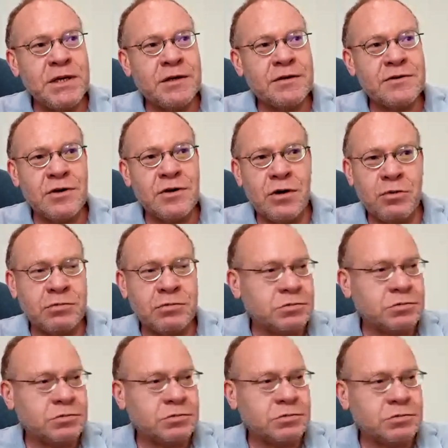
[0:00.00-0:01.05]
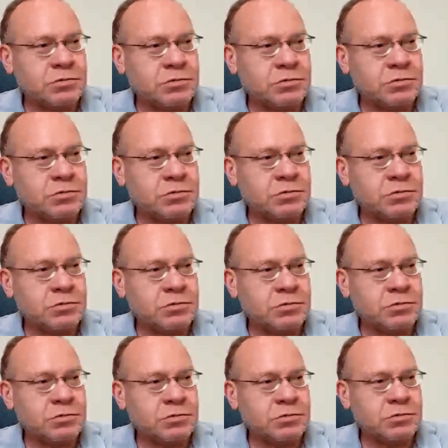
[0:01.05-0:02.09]
So we are seeking
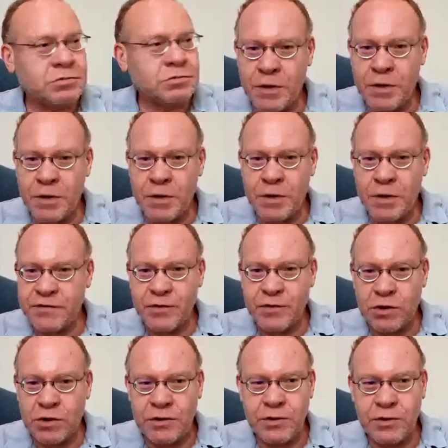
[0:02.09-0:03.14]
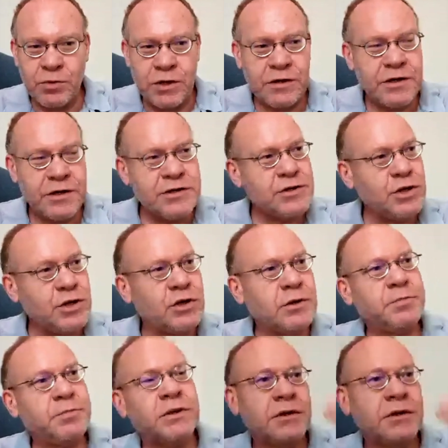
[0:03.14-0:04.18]
partners in other parts of the world, whether it's Europe